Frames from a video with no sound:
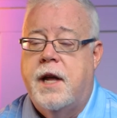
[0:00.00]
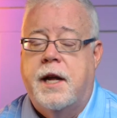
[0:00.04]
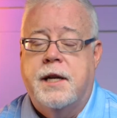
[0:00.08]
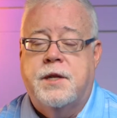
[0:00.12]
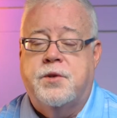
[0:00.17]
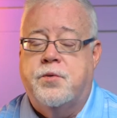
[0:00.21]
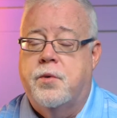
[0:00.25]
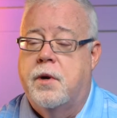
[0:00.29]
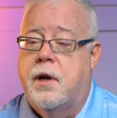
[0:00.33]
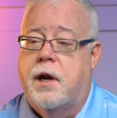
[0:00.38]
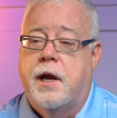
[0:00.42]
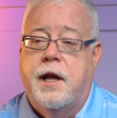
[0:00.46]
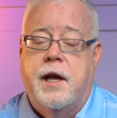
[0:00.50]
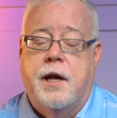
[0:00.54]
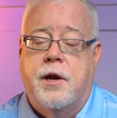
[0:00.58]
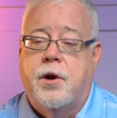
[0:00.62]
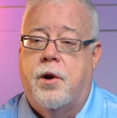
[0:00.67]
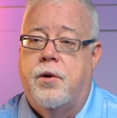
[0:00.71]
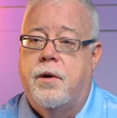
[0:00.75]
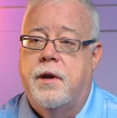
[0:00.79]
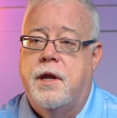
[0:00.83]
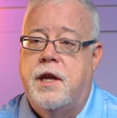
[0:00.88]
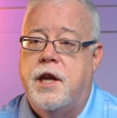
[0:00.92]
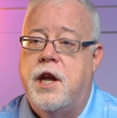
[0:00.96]
That's really
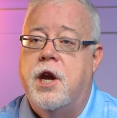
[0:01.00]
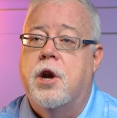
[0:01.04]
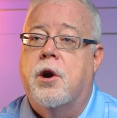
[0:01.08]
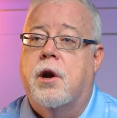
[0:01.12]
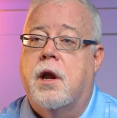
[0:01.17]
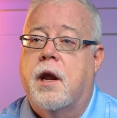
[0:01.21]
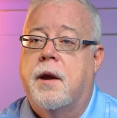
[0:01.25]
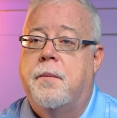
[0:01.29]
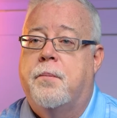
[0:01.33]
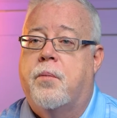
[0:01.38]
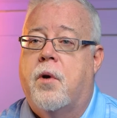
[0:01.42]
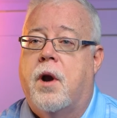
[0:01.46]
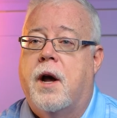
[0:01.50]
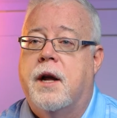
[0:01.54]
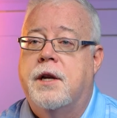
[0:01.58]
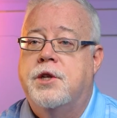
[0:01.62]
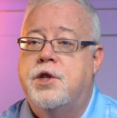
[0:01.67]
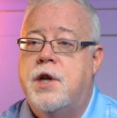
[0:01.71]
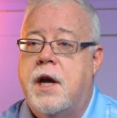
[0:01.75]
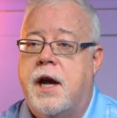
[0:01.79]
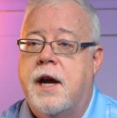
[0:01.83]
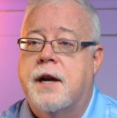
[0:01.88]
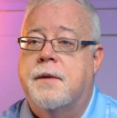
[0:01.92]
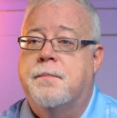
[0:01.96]
a yearly
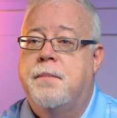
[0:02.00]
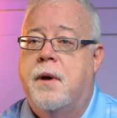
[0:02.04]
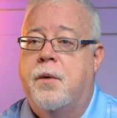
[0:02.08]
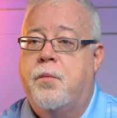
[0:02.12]
project,